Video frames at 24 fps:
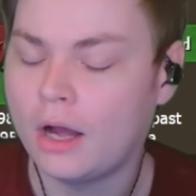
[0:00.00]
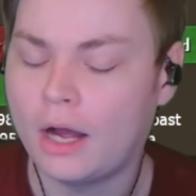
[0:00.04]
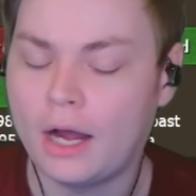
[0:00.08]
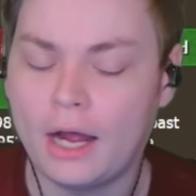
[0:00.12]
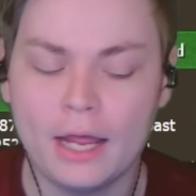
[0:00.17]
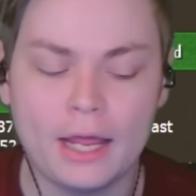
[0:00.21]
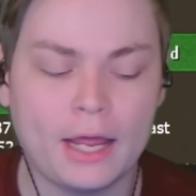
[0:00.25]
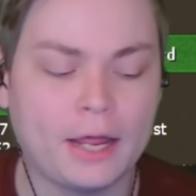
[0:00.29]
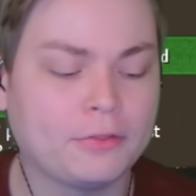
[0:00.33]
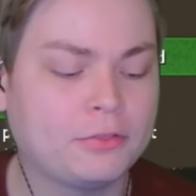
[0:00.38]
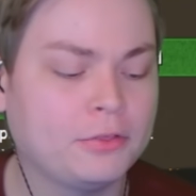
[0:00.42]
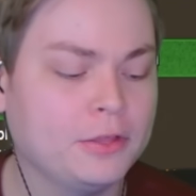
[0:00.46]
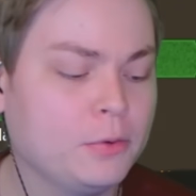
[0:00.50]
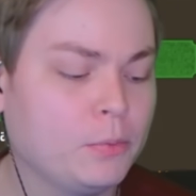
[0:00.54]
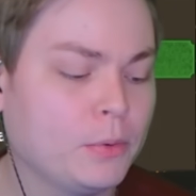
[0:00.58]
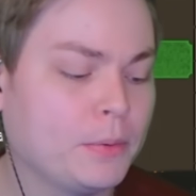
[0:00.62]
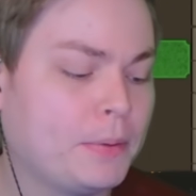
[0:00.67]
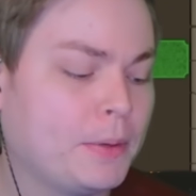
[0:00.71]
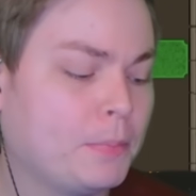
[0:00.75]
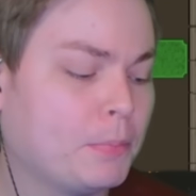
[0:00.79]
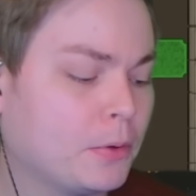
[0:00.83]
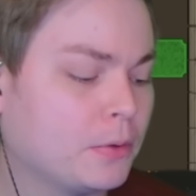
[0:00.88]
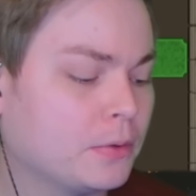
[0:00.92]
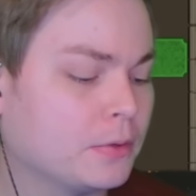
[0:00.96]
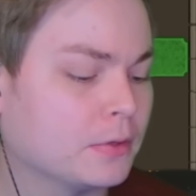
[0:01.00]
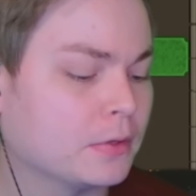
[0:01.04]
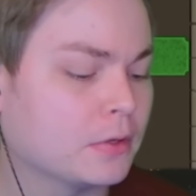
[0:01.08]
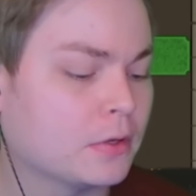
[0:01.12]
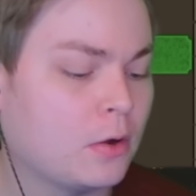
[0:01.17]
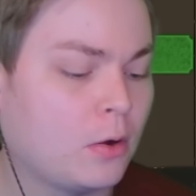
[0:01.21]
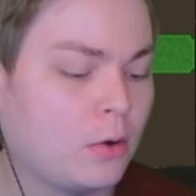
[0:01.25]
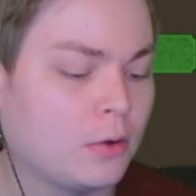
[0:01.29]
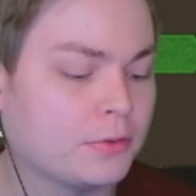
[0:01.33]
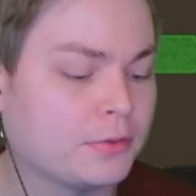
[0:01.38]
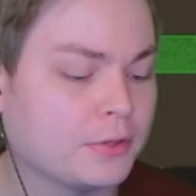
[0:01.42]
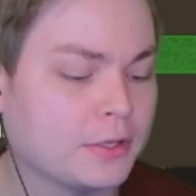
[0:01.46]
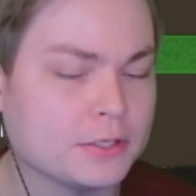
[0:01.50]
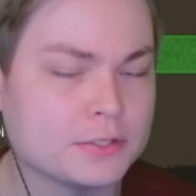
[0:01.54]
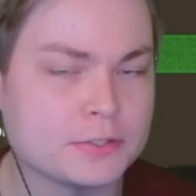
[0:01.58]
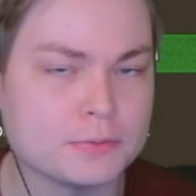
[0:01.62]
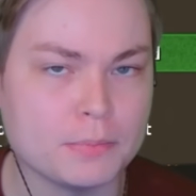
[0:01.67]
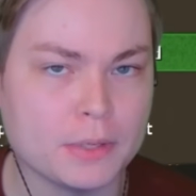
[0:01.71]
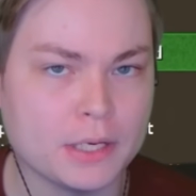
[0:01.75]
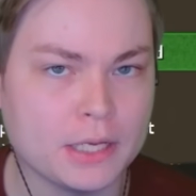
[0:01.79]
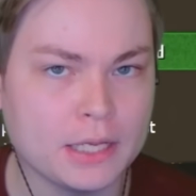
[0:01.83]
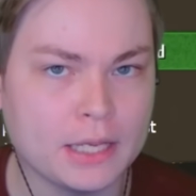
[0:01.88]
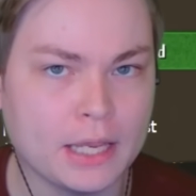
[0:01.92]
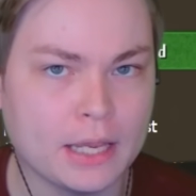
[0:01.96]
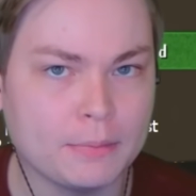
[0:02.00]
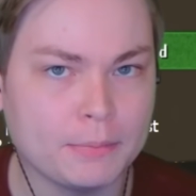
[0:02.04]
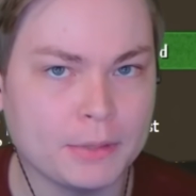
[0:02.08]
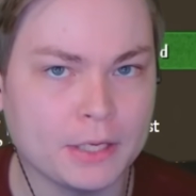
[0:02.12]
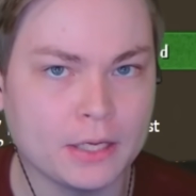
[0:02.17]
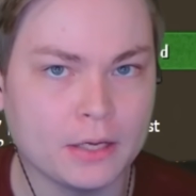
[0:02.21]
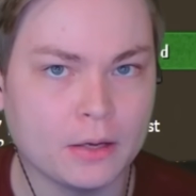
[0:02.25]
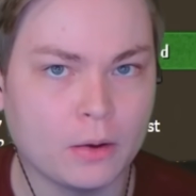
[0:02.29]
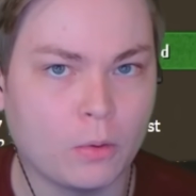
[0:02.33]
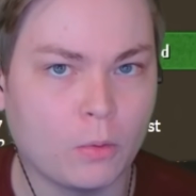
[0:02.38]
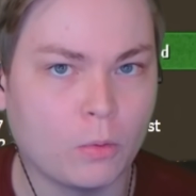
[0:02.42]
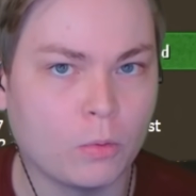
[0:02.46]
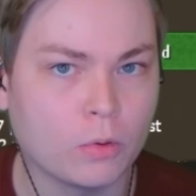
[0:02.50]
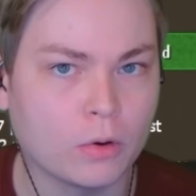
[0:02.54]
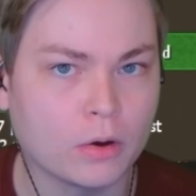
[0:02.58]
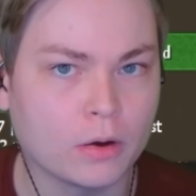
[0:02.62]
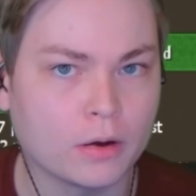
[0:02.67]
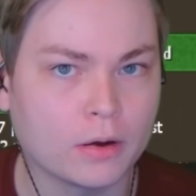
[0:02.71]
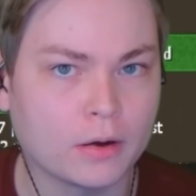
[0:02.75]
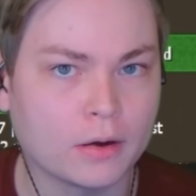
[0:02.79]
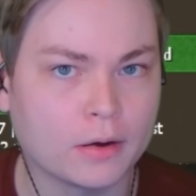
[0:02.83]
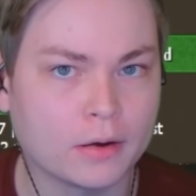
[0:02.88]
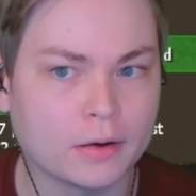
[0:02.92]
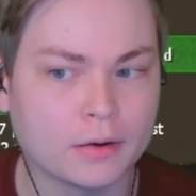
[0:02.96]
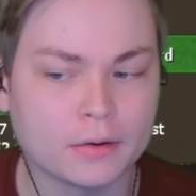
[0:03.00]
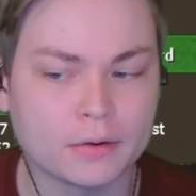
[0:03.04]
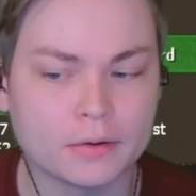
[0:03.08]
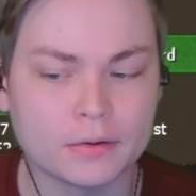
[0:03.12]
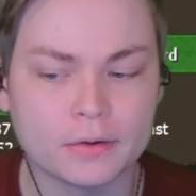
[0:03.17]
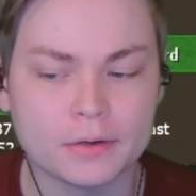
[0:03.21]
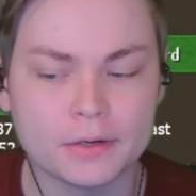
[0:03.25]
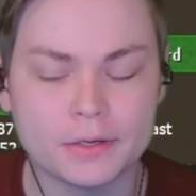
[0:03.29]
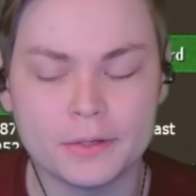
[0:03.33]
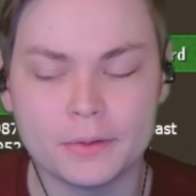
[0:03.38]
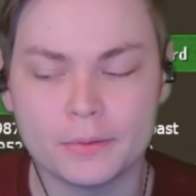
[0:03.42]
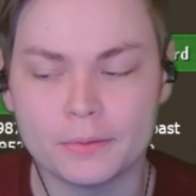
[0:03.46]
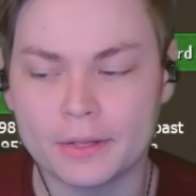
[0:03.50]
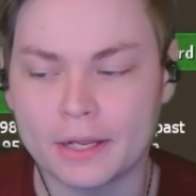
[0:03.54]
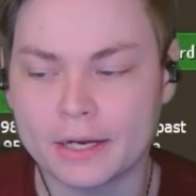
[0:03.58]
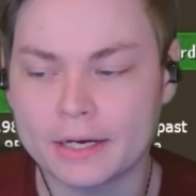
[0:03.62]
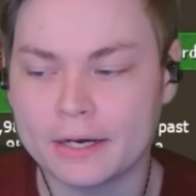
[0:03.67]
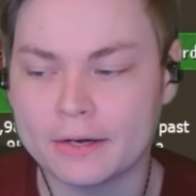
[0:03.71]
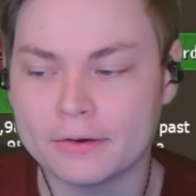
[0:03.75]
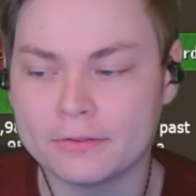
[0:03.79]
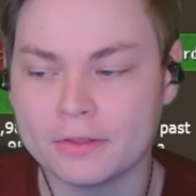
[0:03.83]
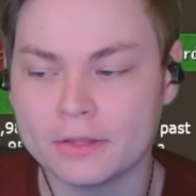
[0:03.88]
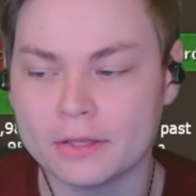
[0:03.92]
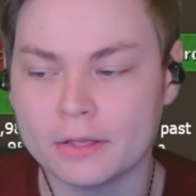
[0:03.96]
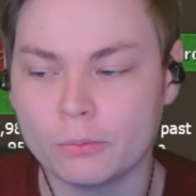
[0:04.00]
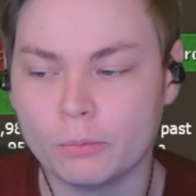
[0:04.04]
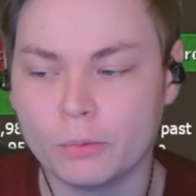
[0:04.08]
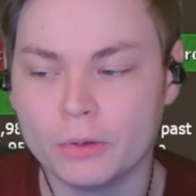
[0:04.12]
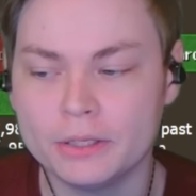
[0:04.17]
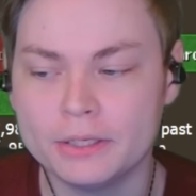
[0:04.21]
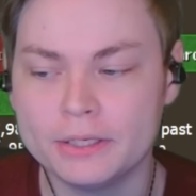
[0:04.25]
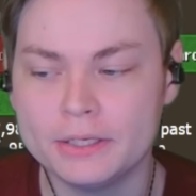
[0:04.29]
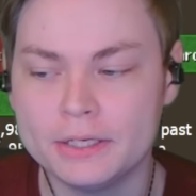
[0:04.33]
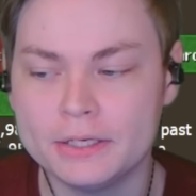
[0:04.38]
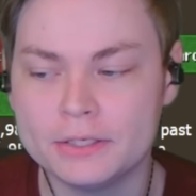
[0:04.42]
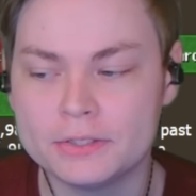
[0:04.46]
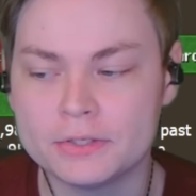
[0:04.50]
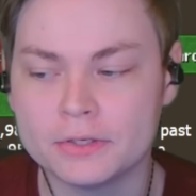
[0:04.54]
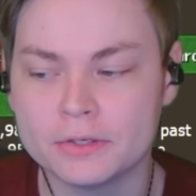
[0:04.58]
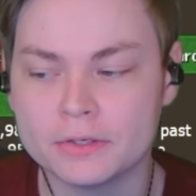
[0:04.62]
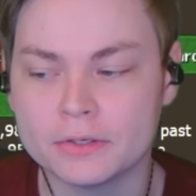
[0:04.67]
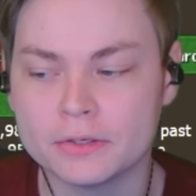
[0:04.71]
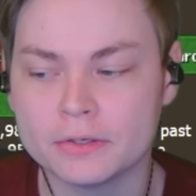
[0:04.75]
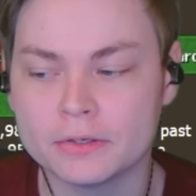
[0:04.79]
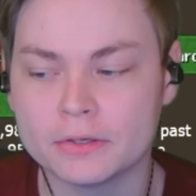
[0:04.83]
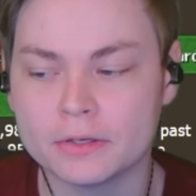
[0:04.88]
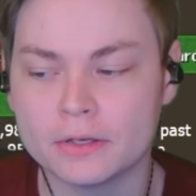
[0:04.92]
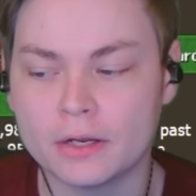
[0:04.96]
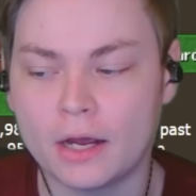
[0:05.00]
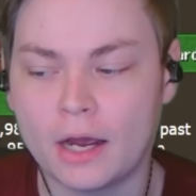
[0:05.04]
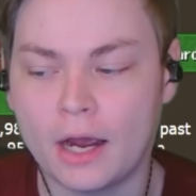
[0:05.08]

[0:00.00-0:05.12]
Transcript: I think when people call things minigamey or, you know, that kind of thing, they really need to...